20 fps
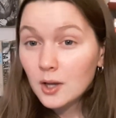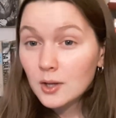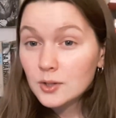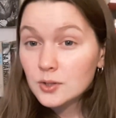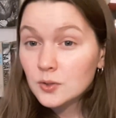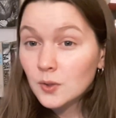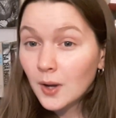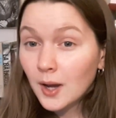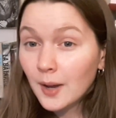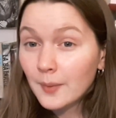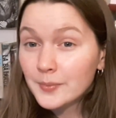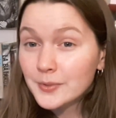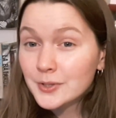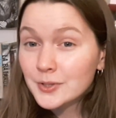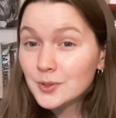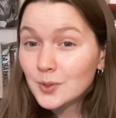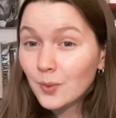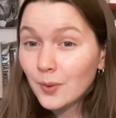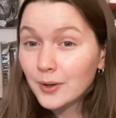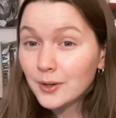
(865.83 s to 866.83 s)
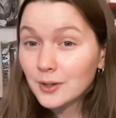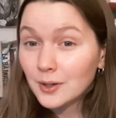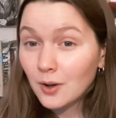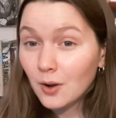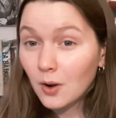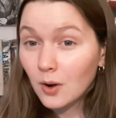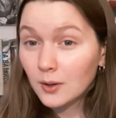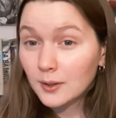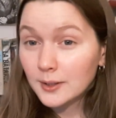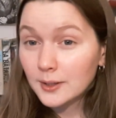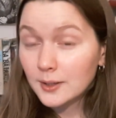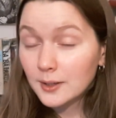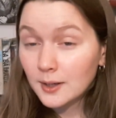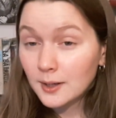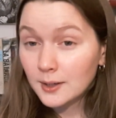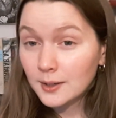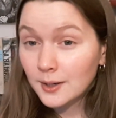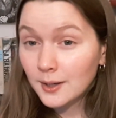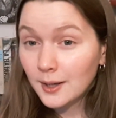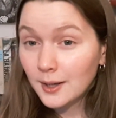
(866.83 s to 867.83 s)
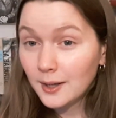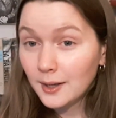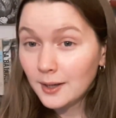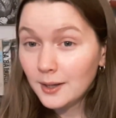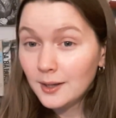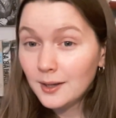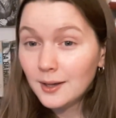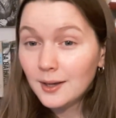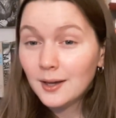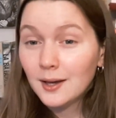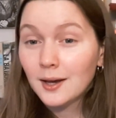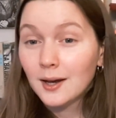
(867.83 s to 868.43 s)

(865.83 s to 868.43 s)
So I'm just going to call it a day.